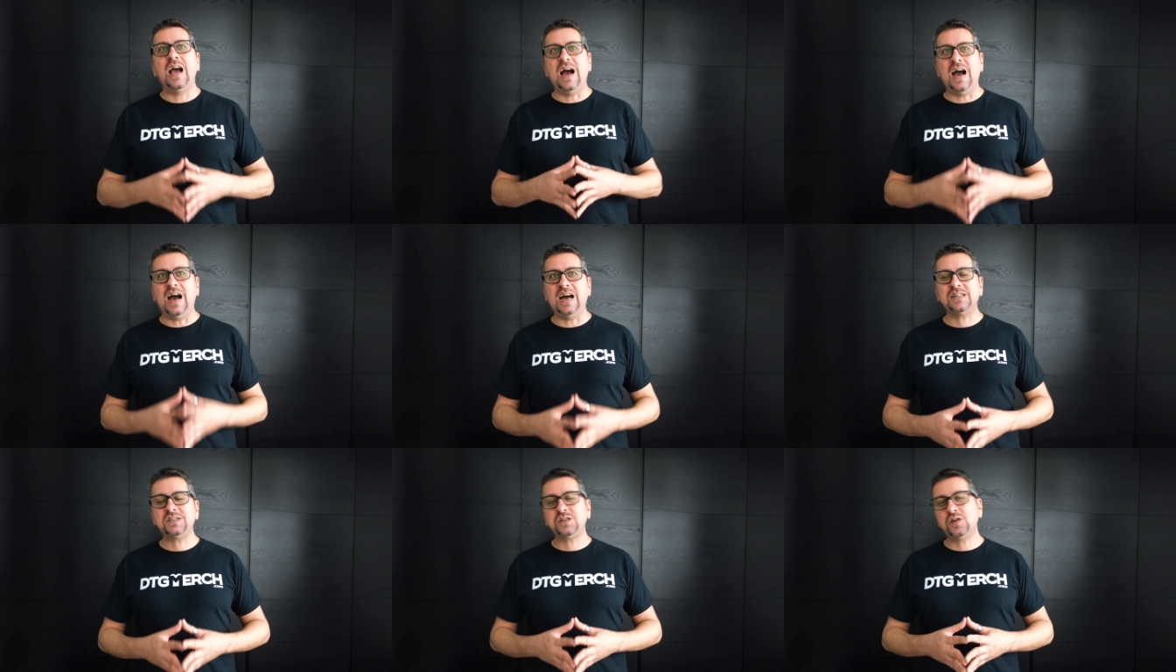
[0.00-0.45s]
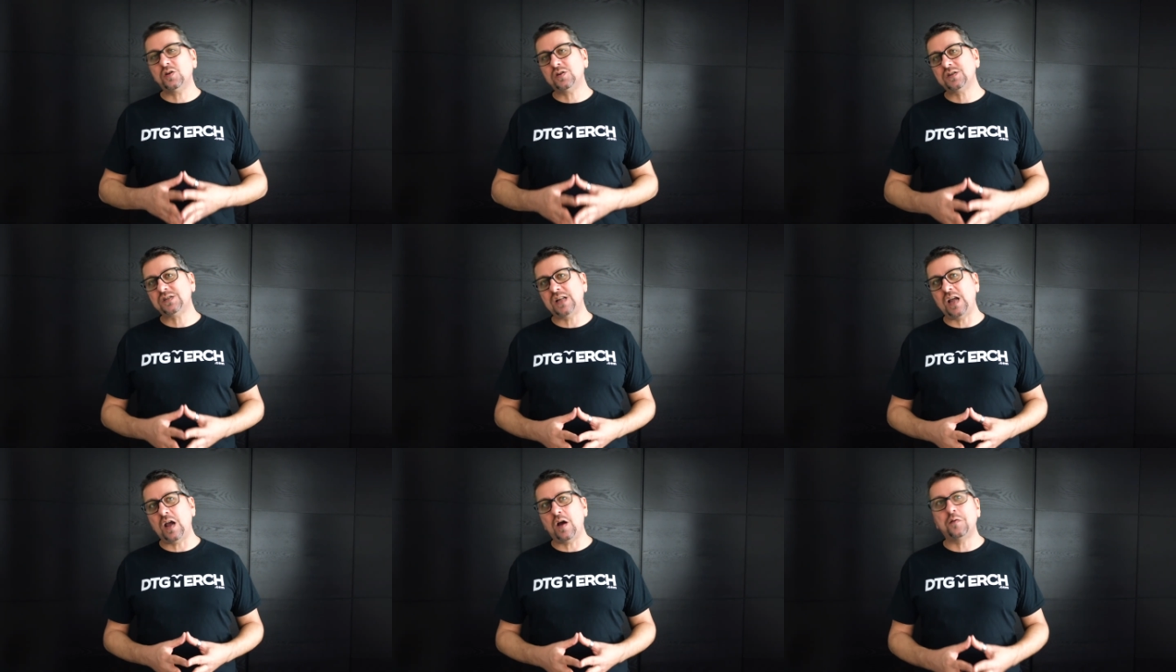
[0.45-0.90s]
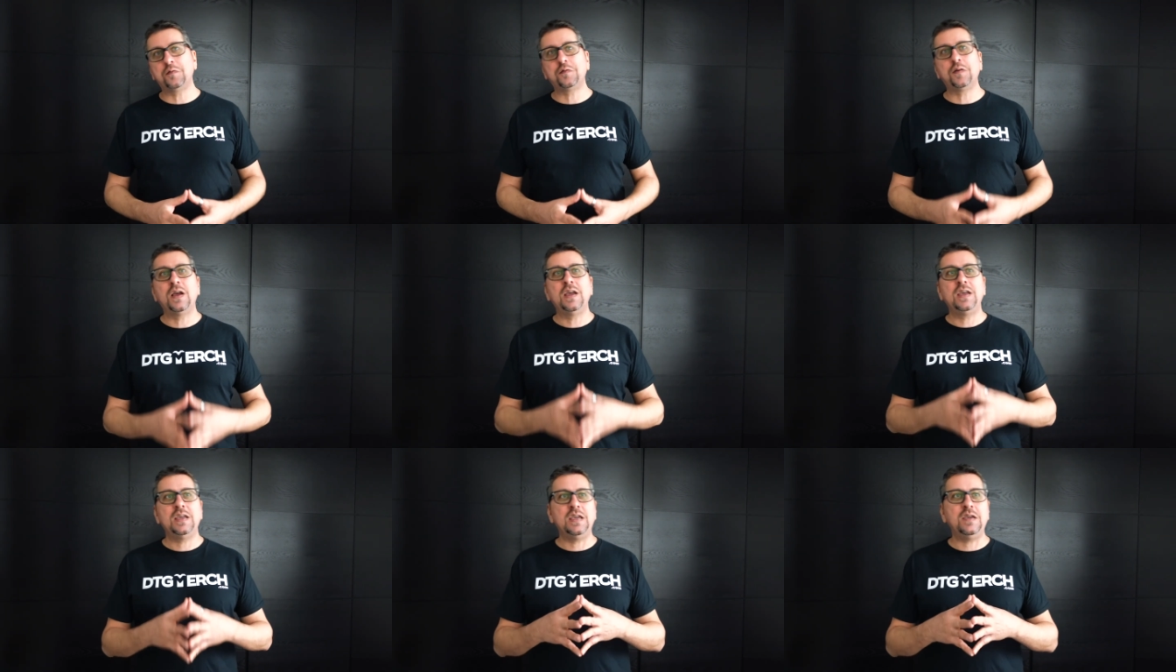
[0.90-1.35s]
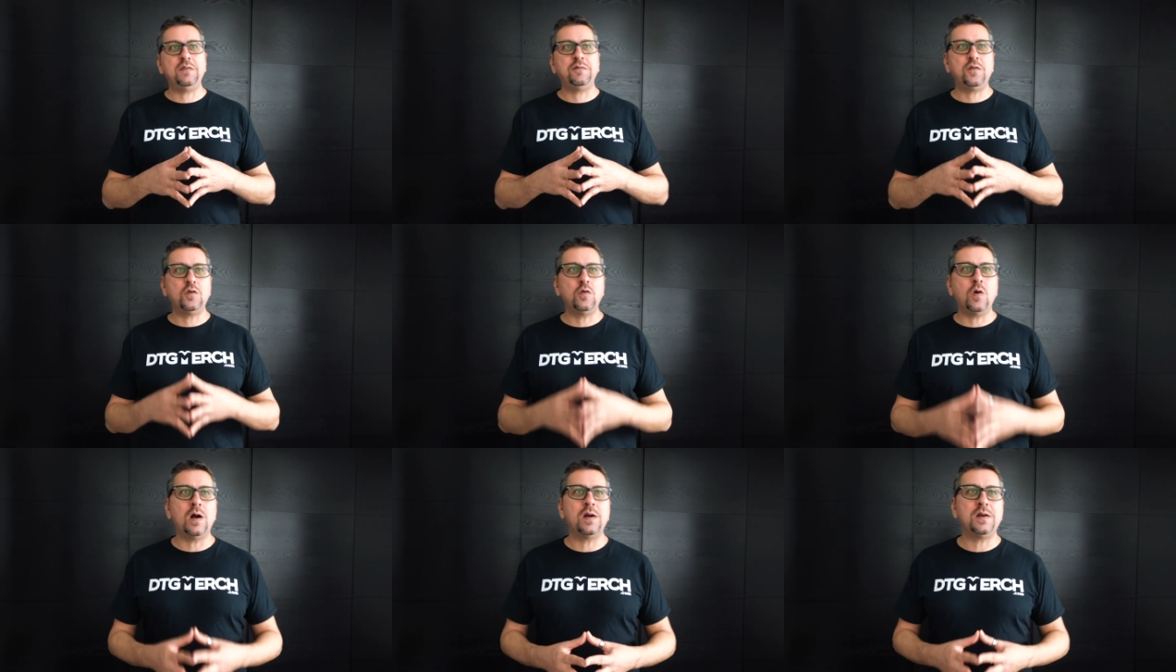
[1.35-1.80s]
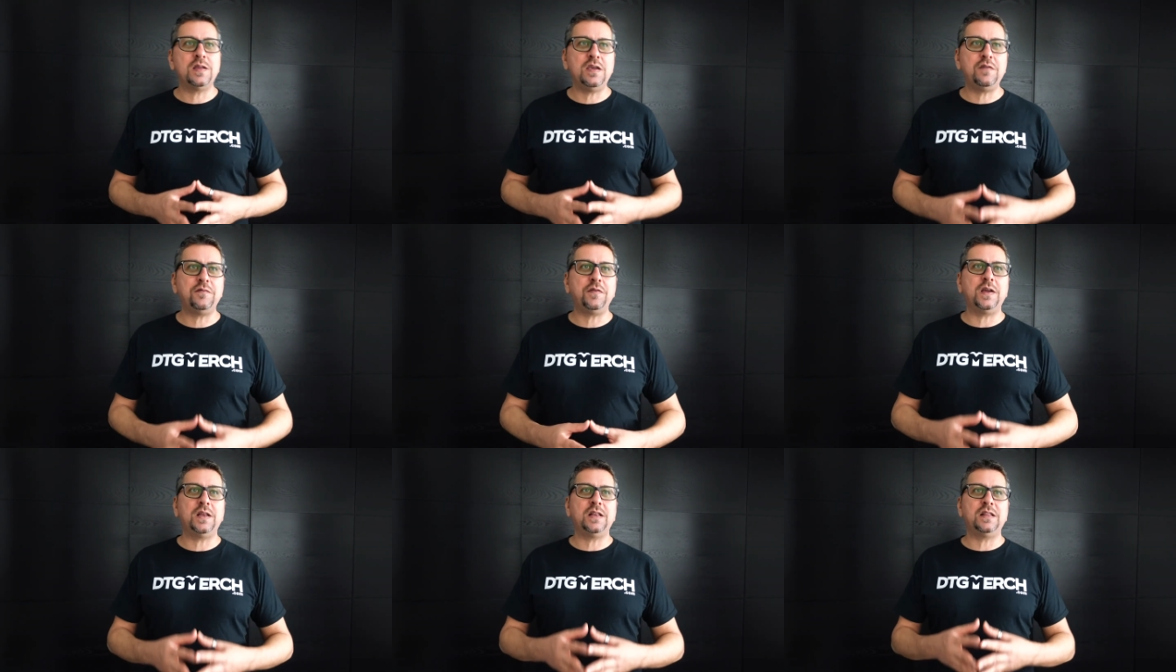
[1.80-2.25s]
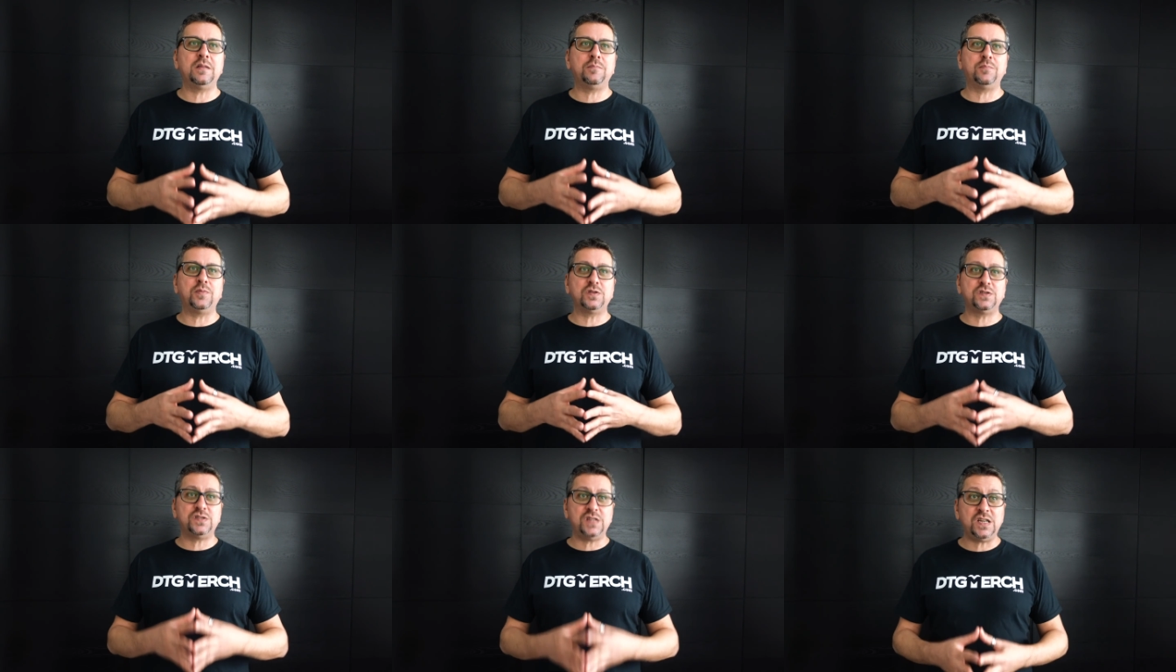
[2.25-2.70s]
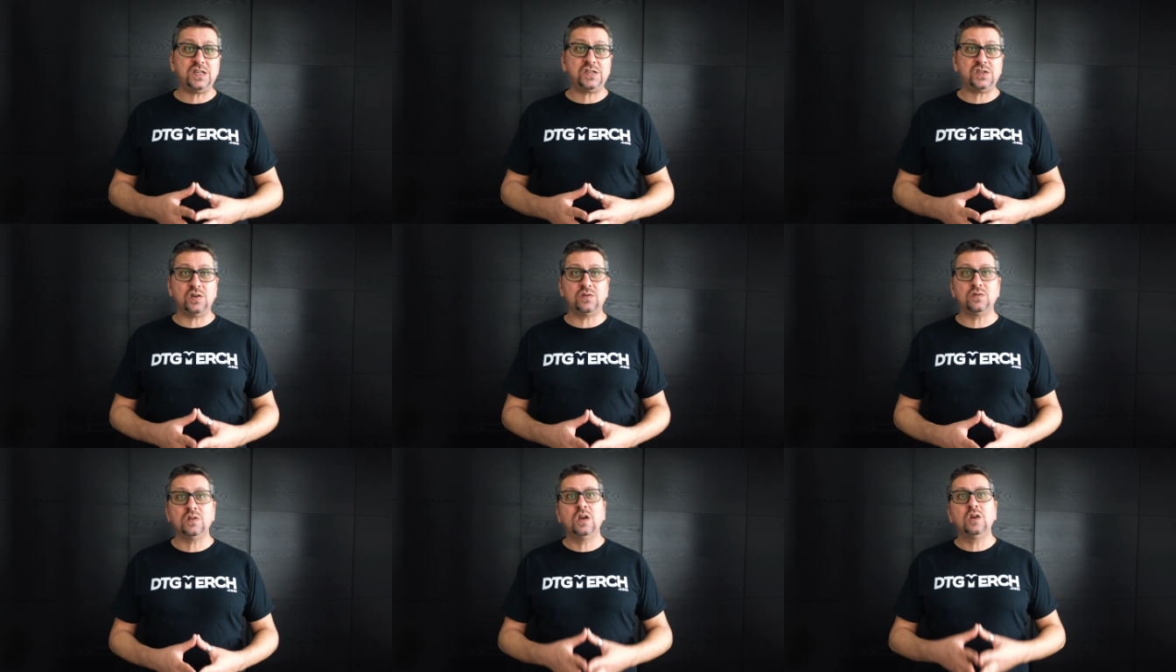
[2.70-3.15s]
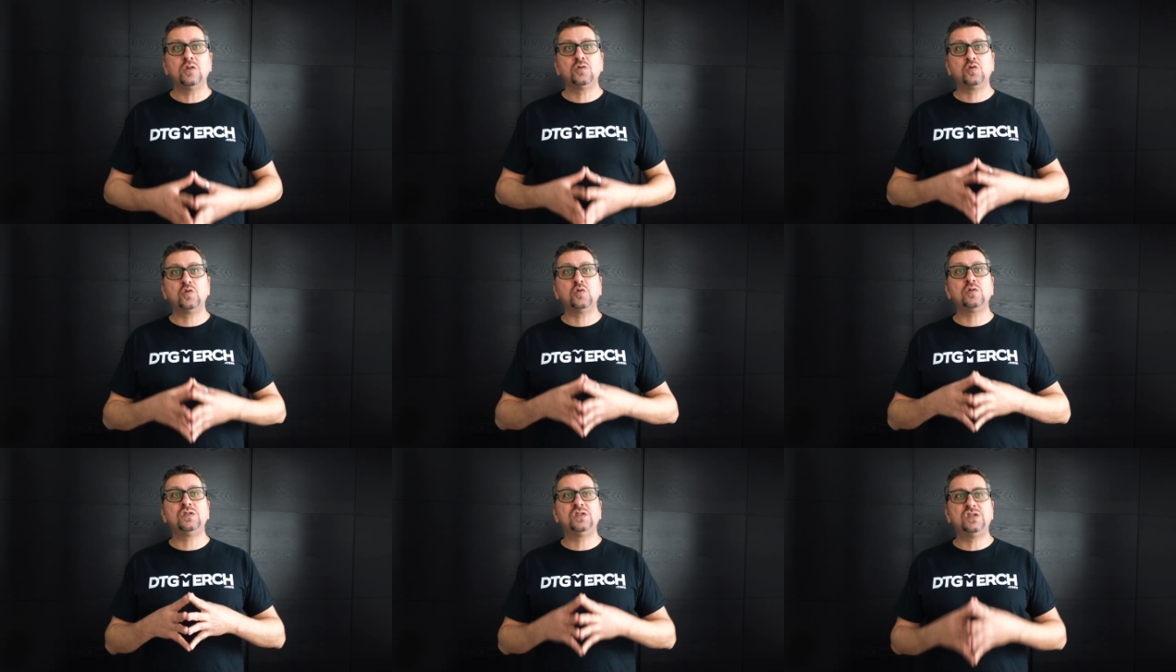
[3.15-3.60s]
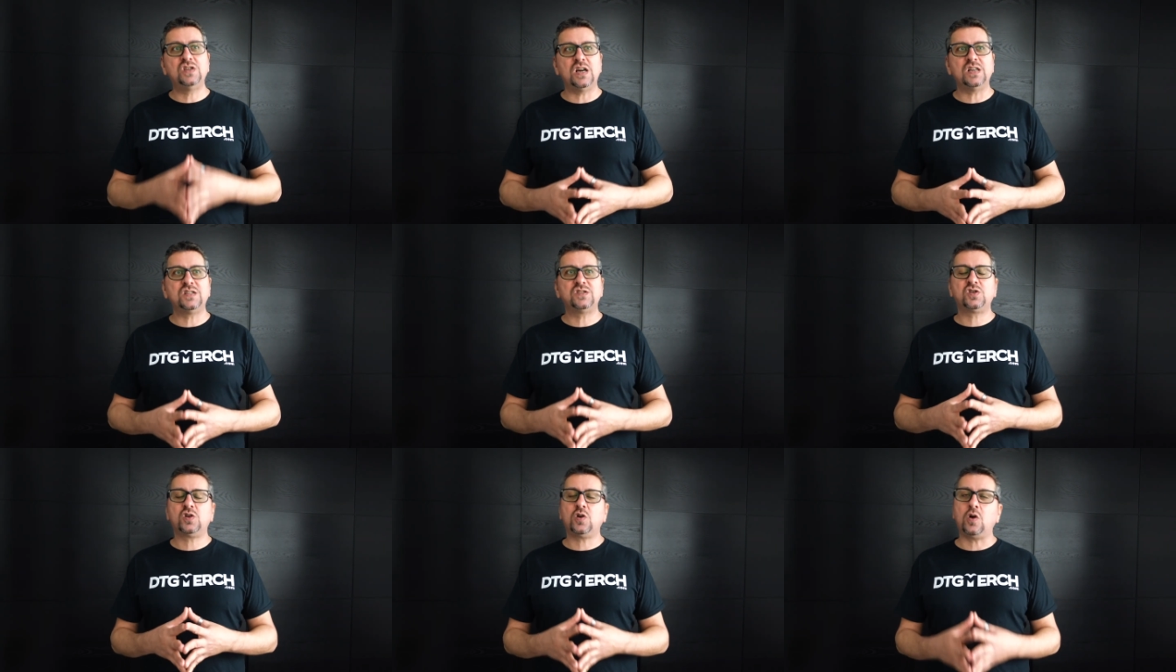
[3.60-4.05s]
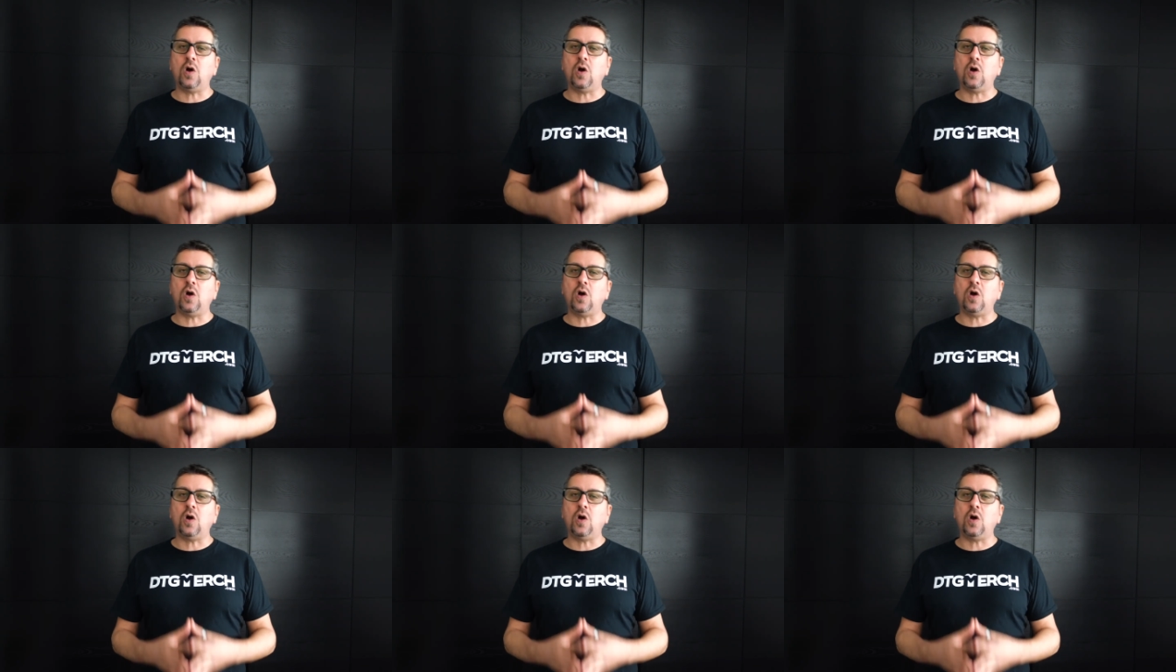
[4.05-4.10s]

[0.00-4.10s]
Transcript: ask yourself if you are even in the position to judge